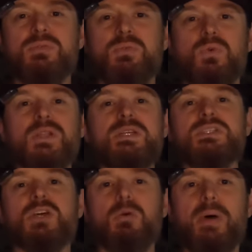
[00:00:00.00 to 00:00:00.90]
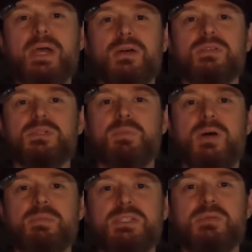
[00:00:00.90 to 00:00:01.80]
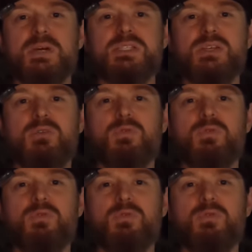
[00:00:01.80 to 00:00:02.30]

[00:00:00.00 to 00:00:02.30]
willing to go back on this promise to myself